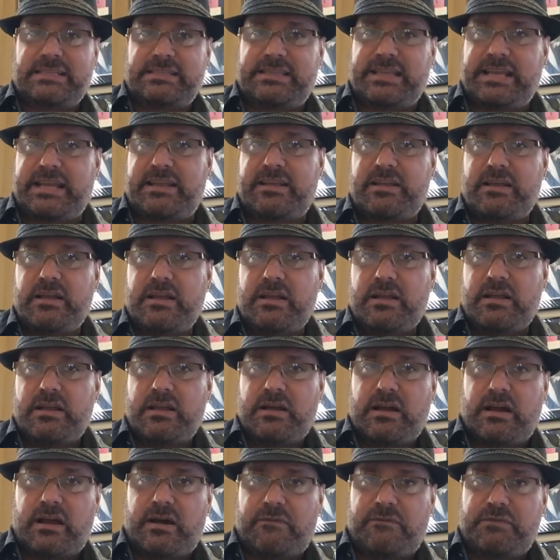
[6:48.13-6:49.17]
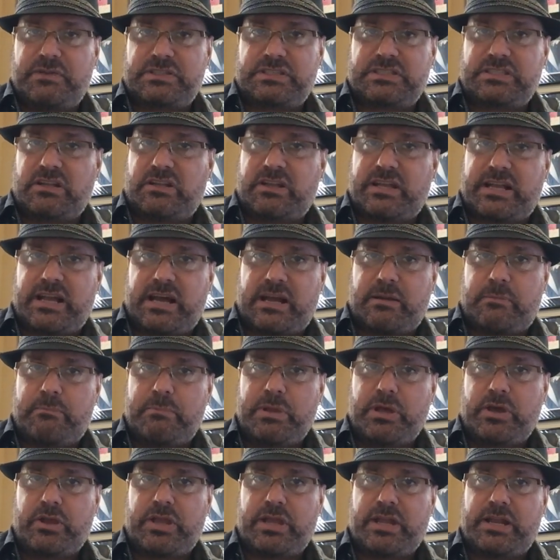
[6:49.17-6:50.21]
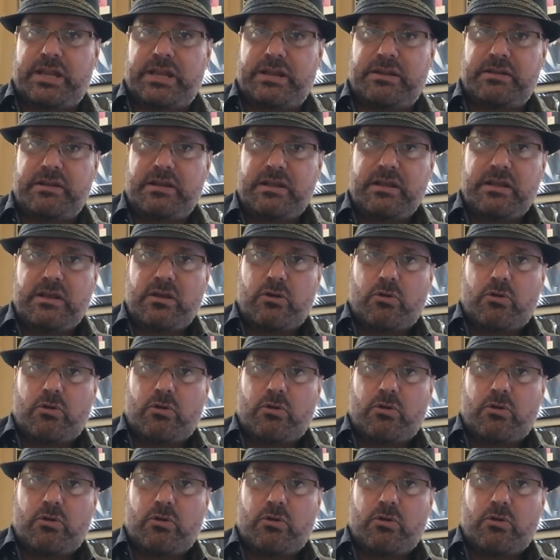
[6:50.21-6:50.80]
I think Vasily got $1 million and